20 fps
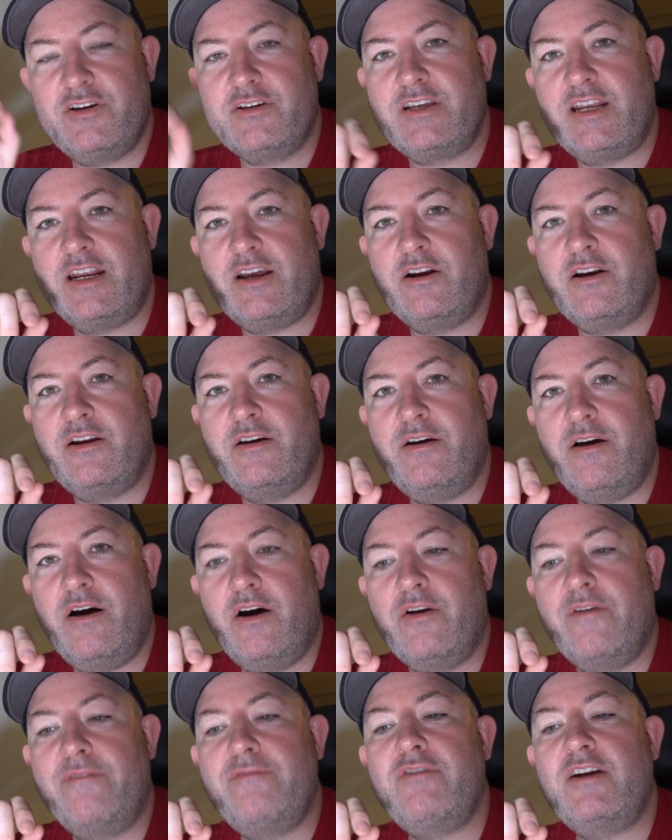a look at it on a,
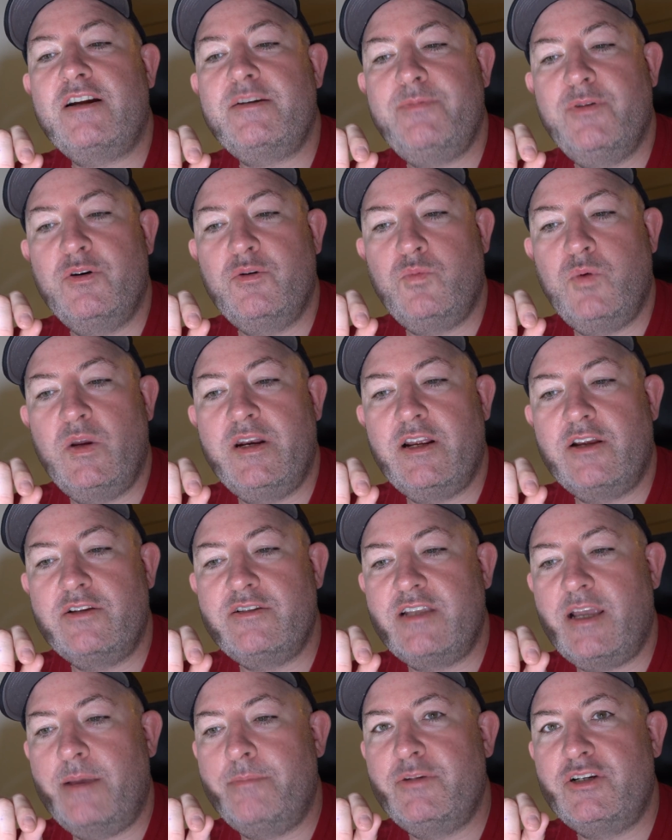on a fresh build
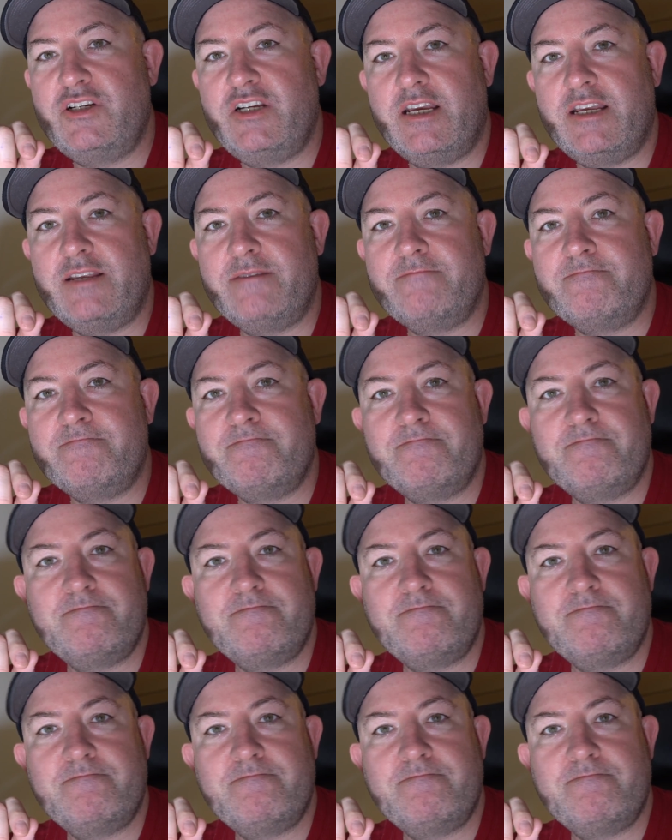Windows 10 machine.